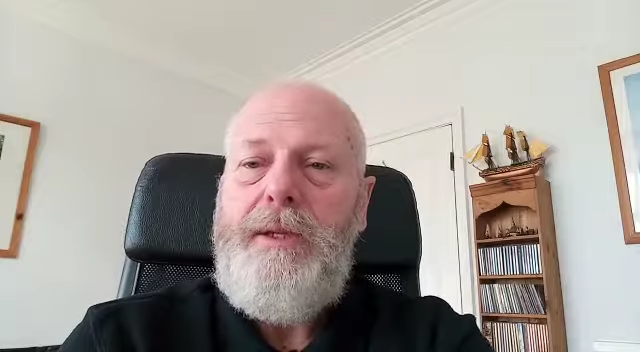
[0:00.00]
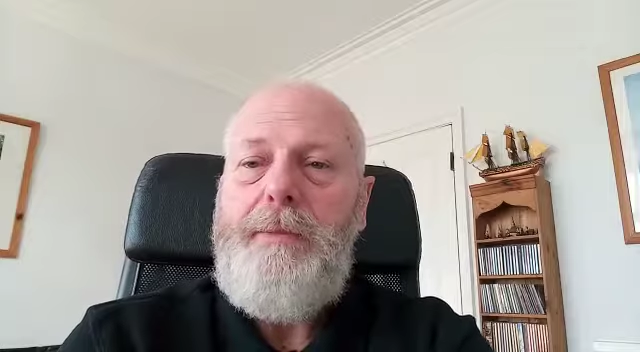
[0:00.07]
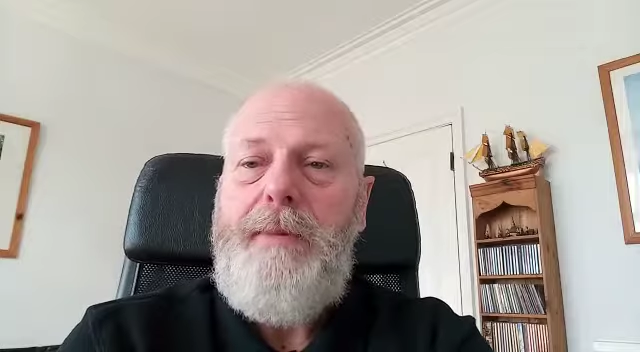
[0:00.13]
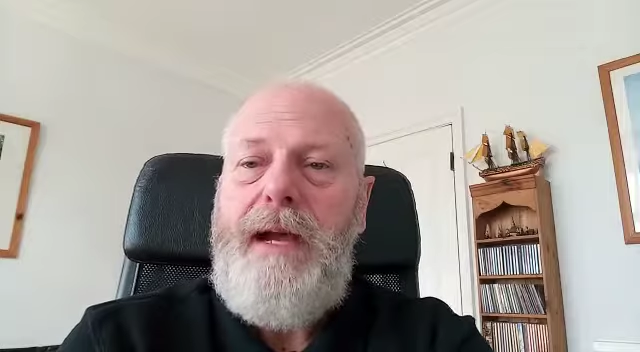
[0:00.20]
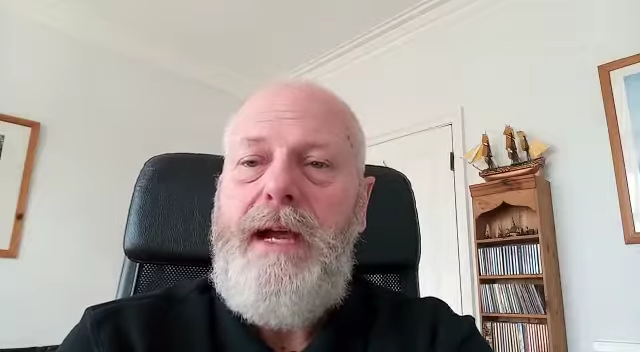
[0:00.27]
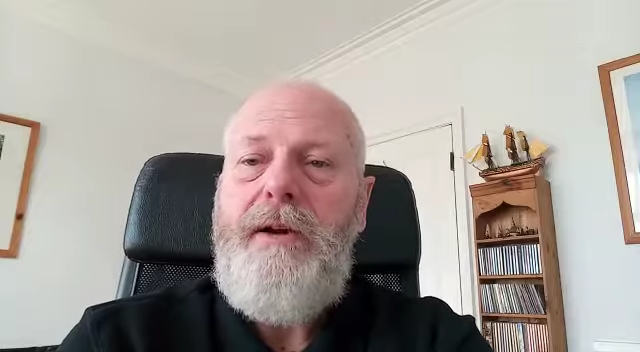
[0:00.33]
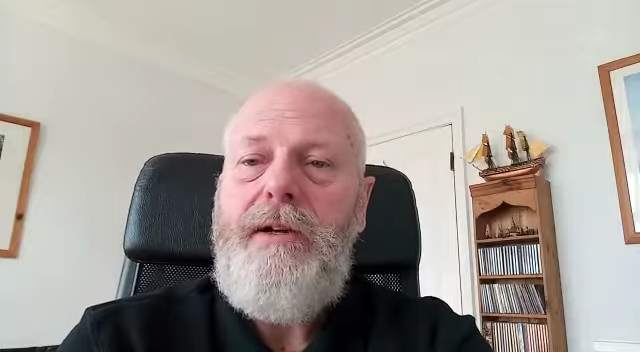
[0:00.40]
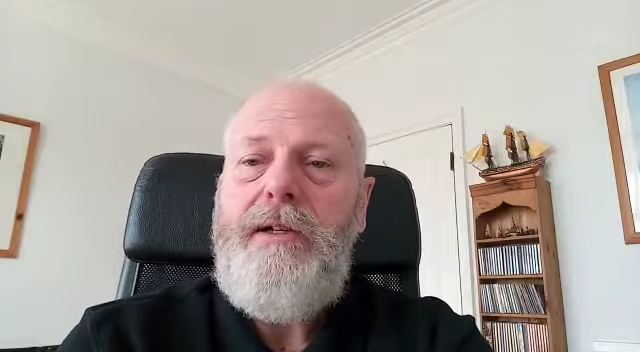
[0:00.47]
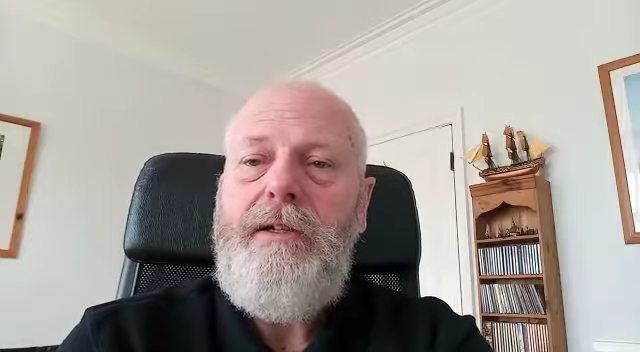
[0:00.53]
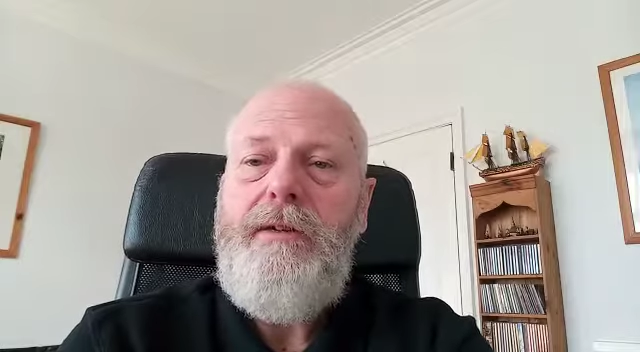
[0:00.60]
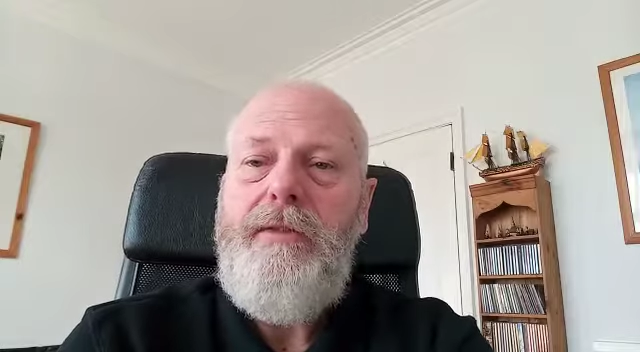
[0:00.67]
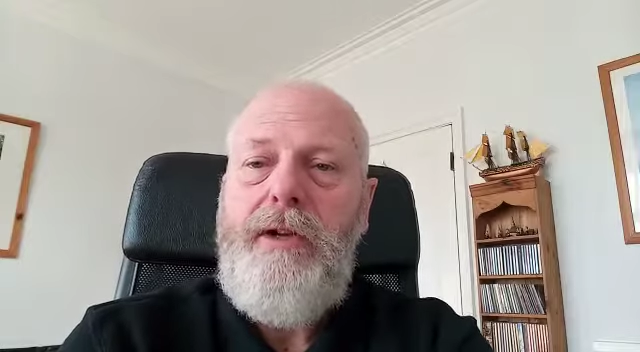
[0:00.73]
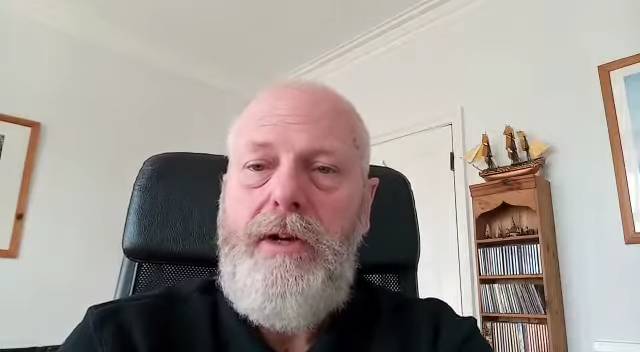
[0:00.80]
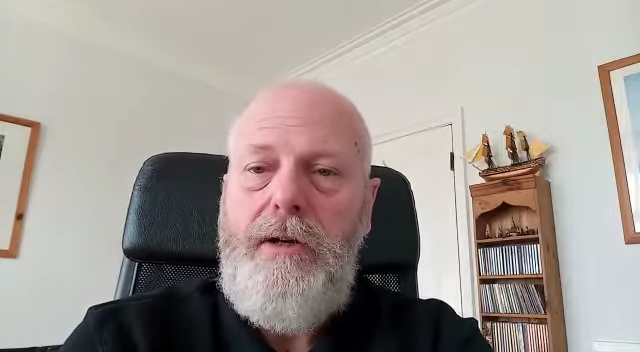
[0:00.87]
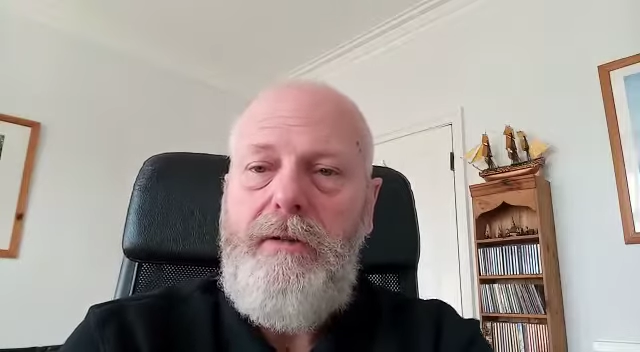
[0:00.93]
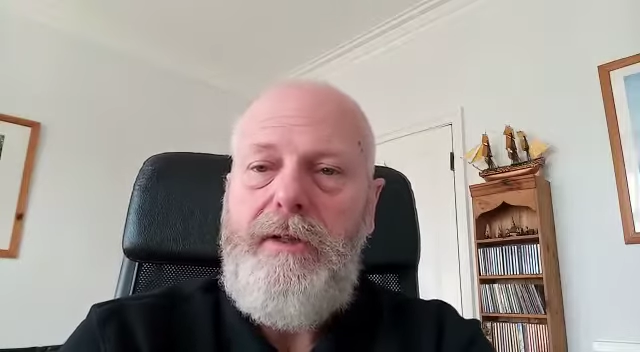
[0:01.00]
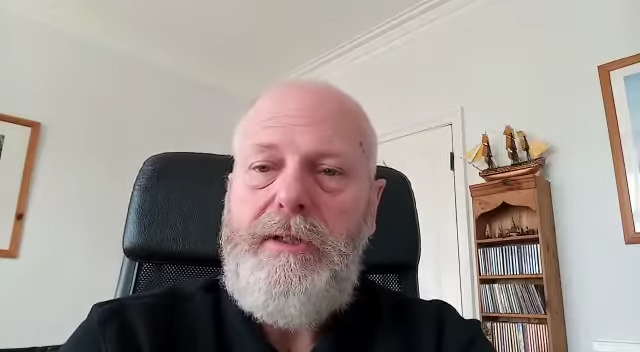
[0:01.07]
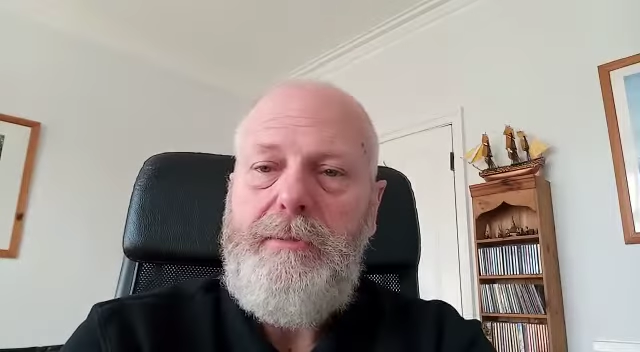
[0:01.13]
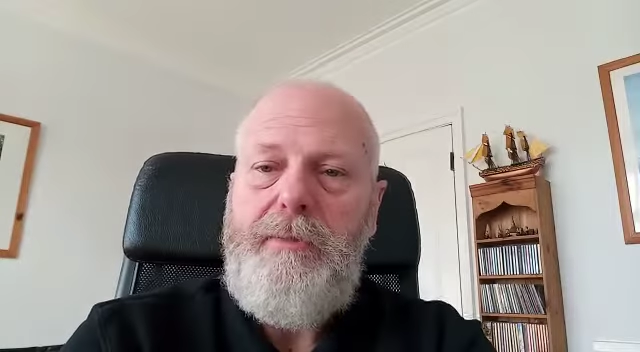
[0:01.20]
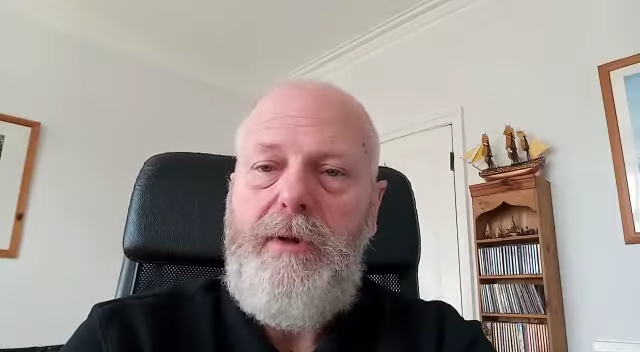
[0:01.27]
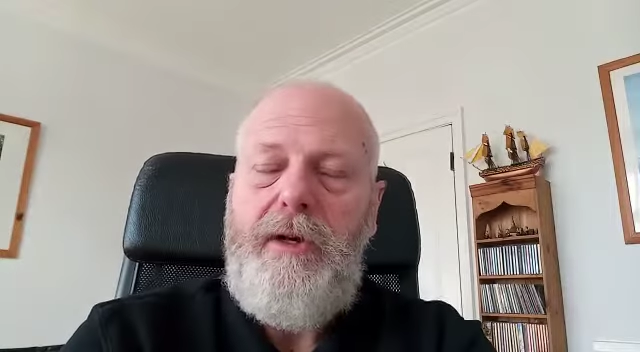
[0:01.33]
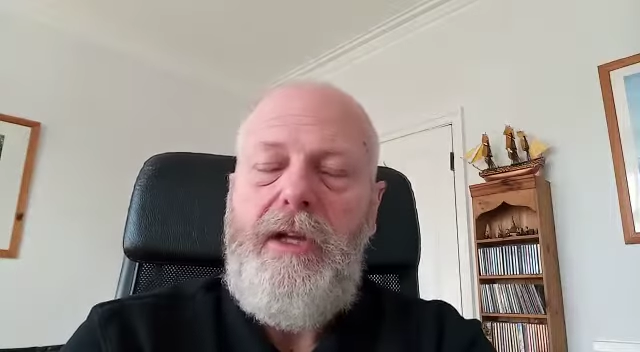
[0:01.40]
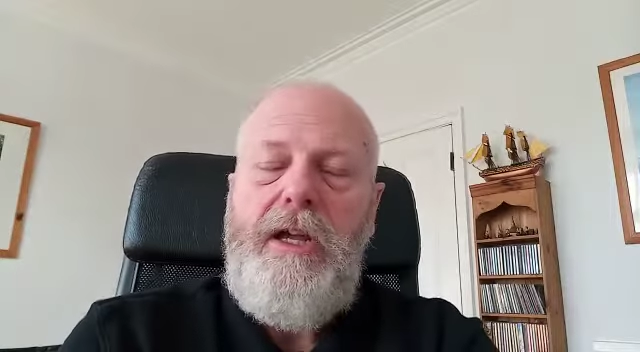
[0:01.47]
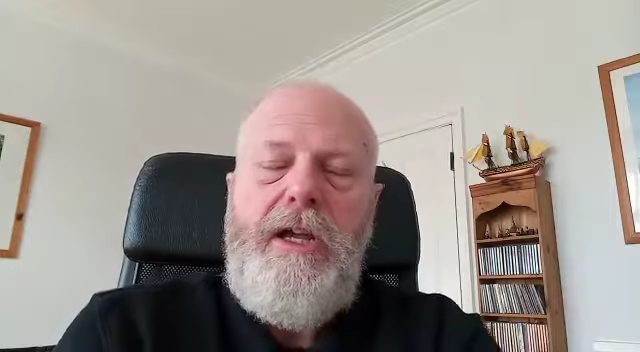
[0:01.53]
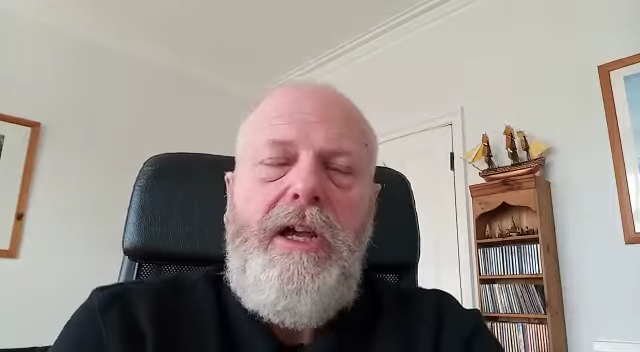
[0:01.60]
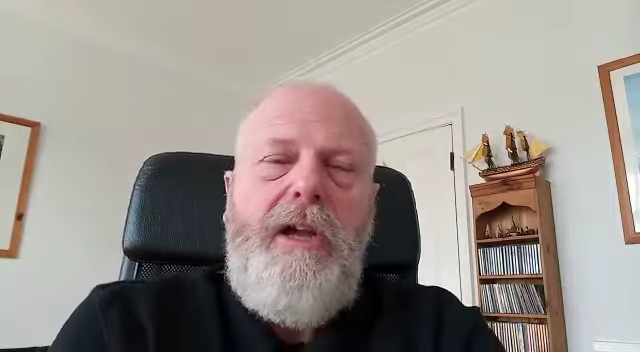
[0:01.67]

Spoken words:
the power of the Holy Spirit?